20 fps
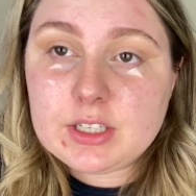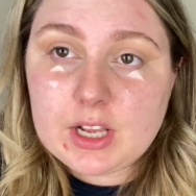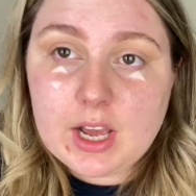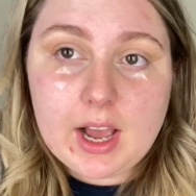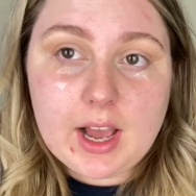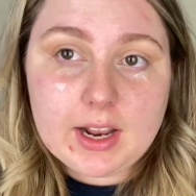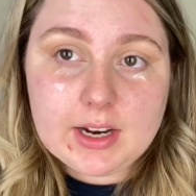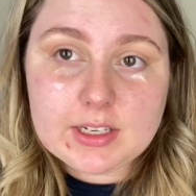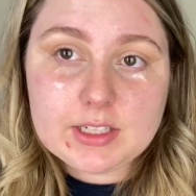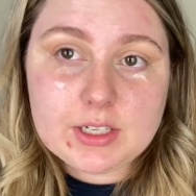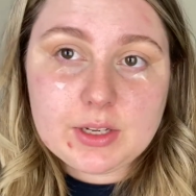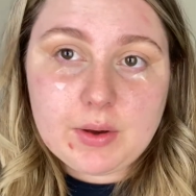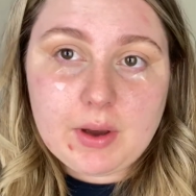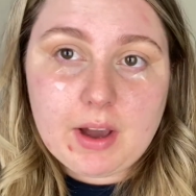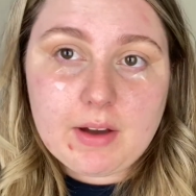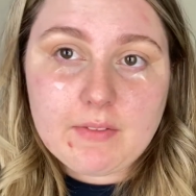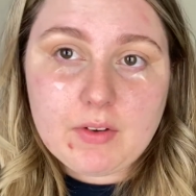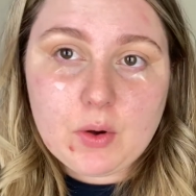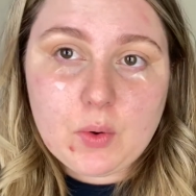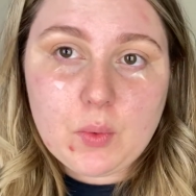I do
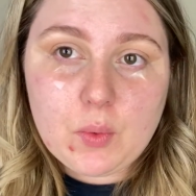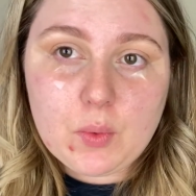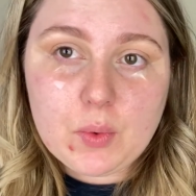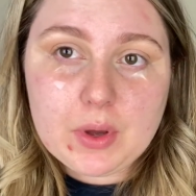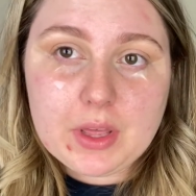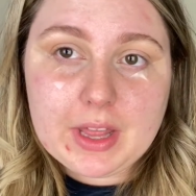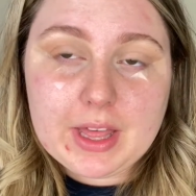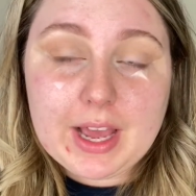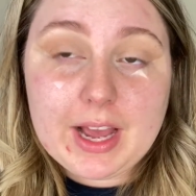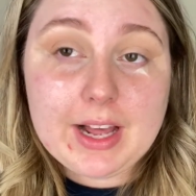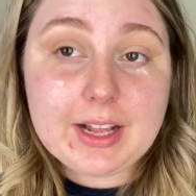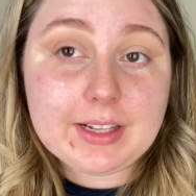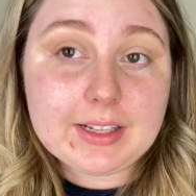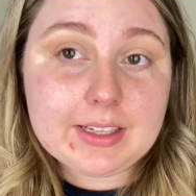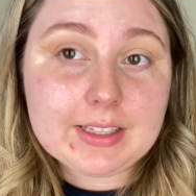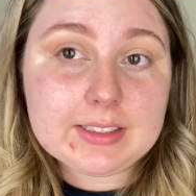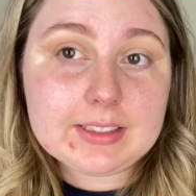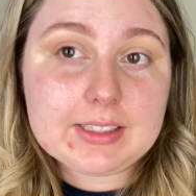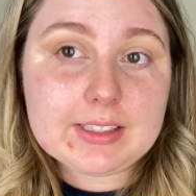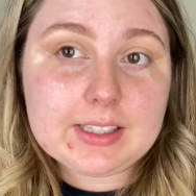have oily
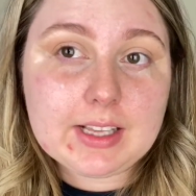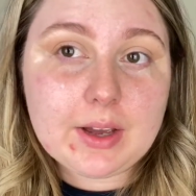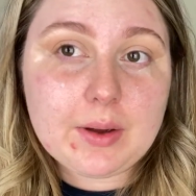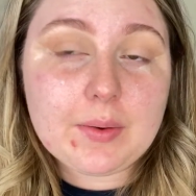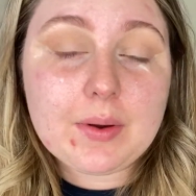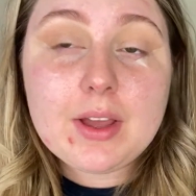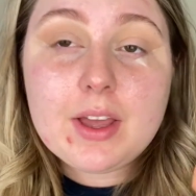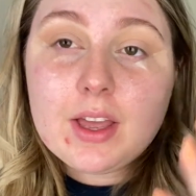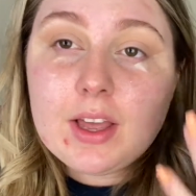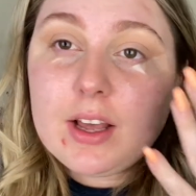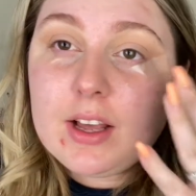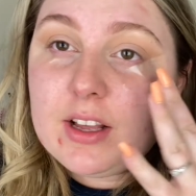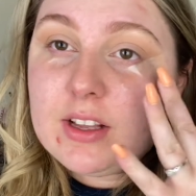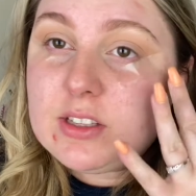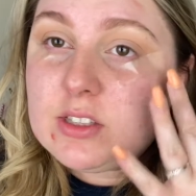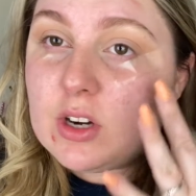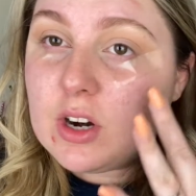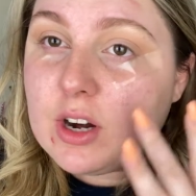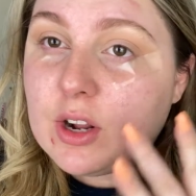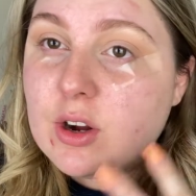eyelids, so it
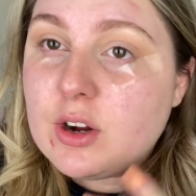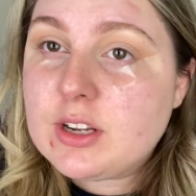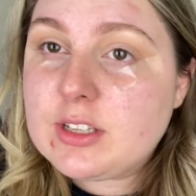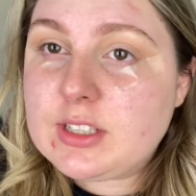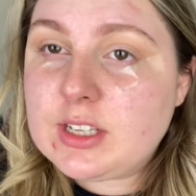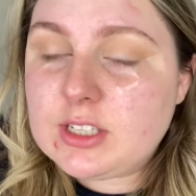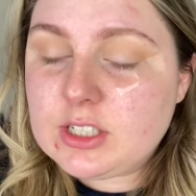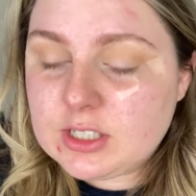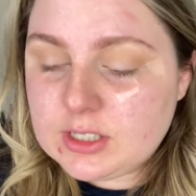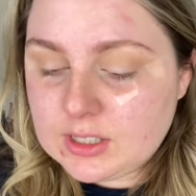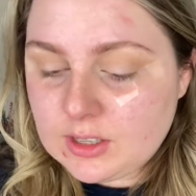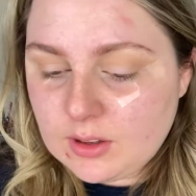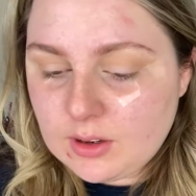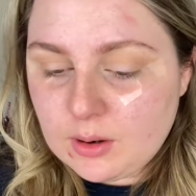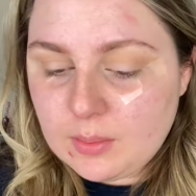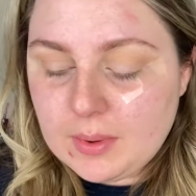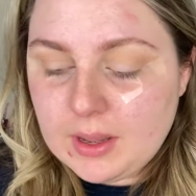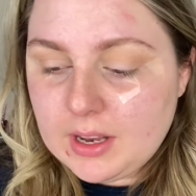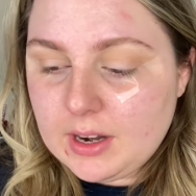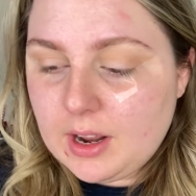started creasing just a little
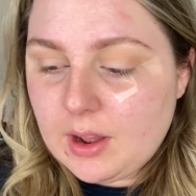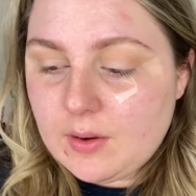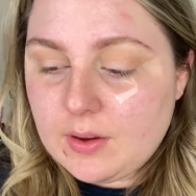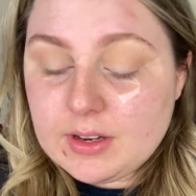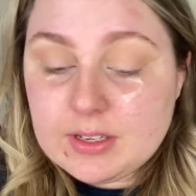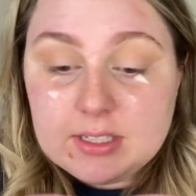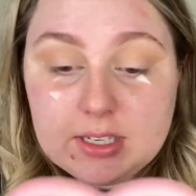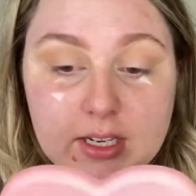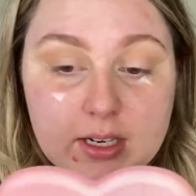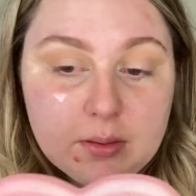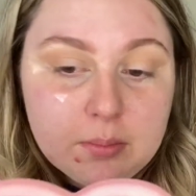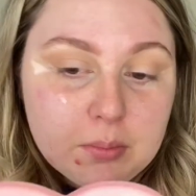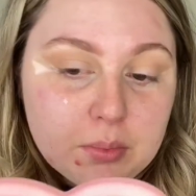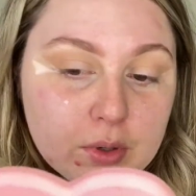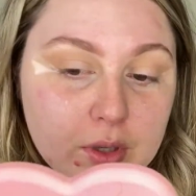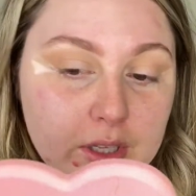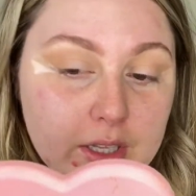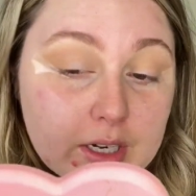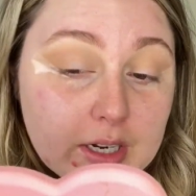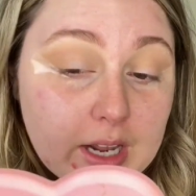bit. Now it did
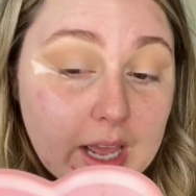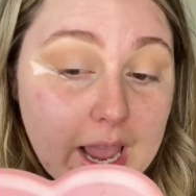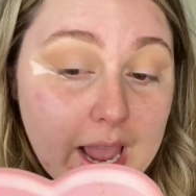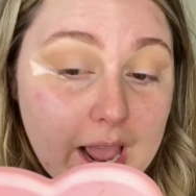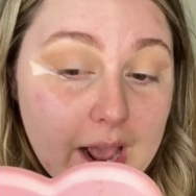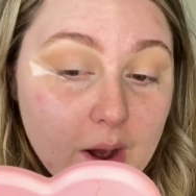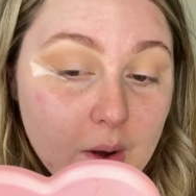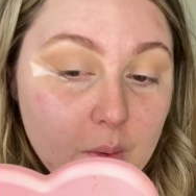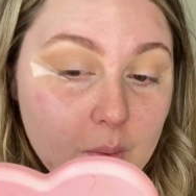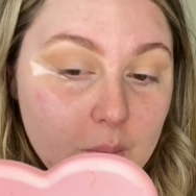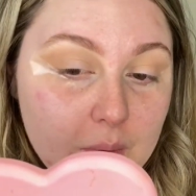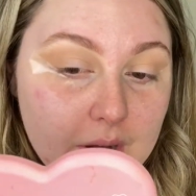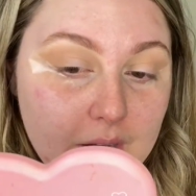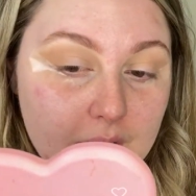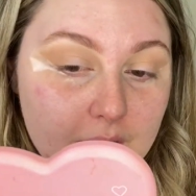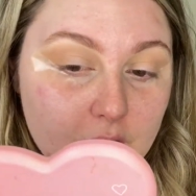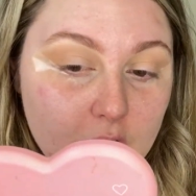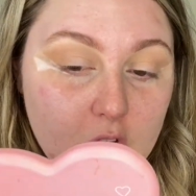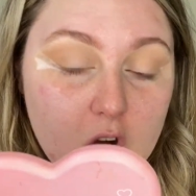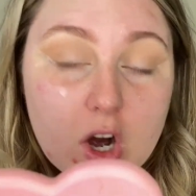blend out
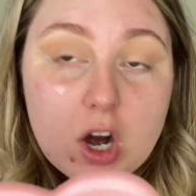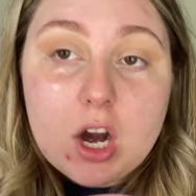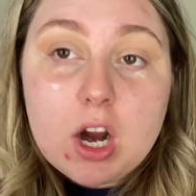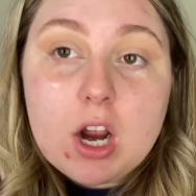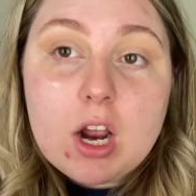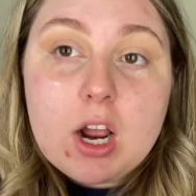whenever